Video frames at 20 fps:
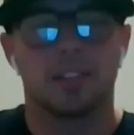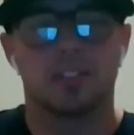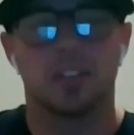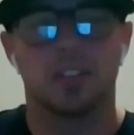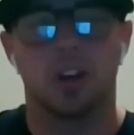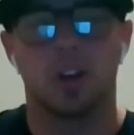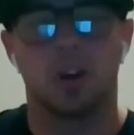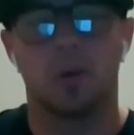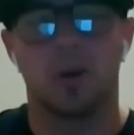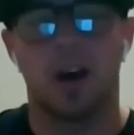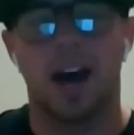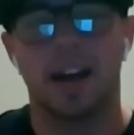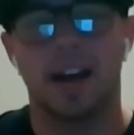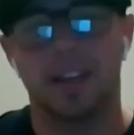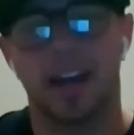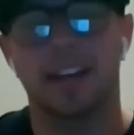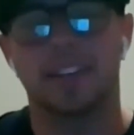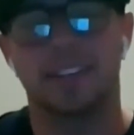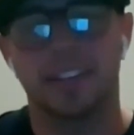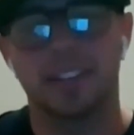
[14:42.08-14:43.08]
so
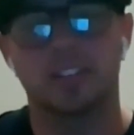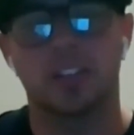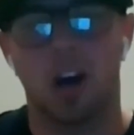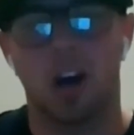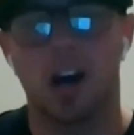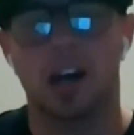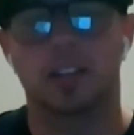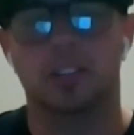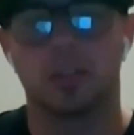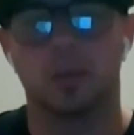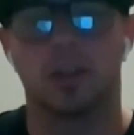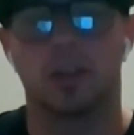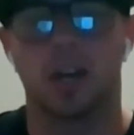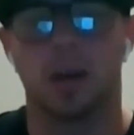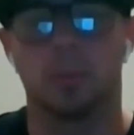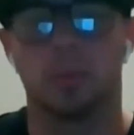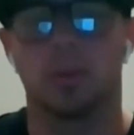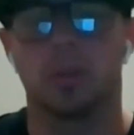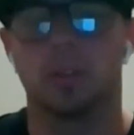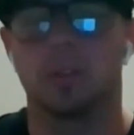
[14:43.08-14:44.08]
I did talk to a
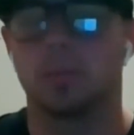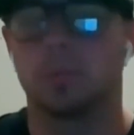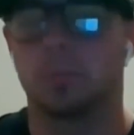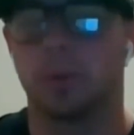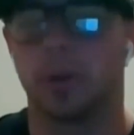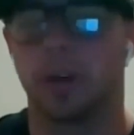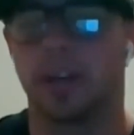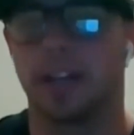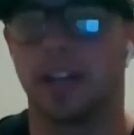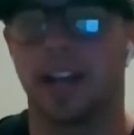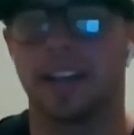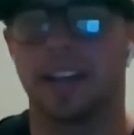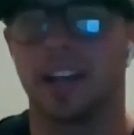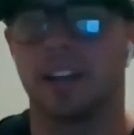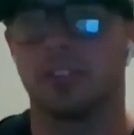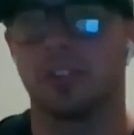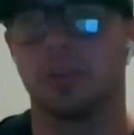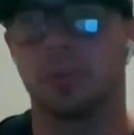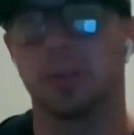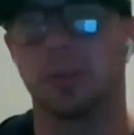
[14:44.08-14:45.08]
couple, but I
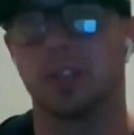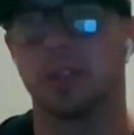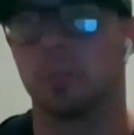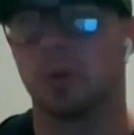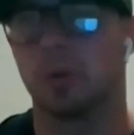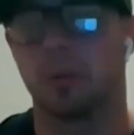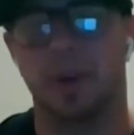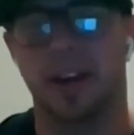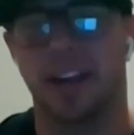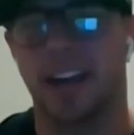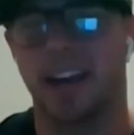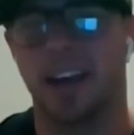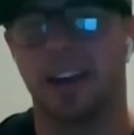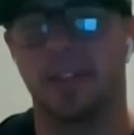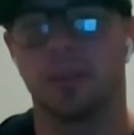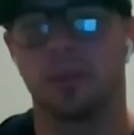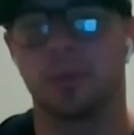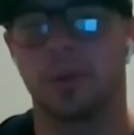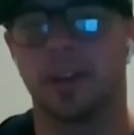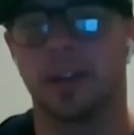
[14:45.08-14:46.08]
never really put my head
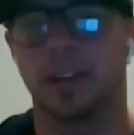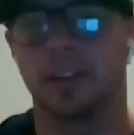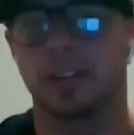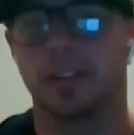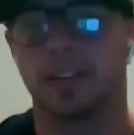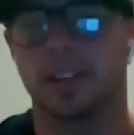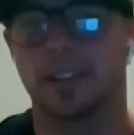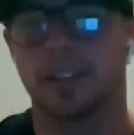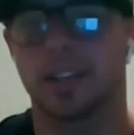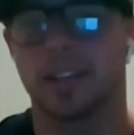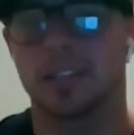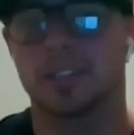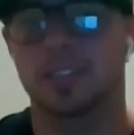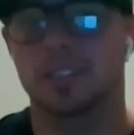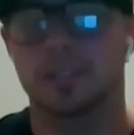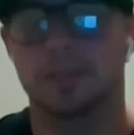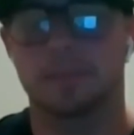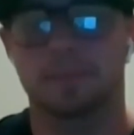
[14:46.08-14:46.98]
in the ring, I guess.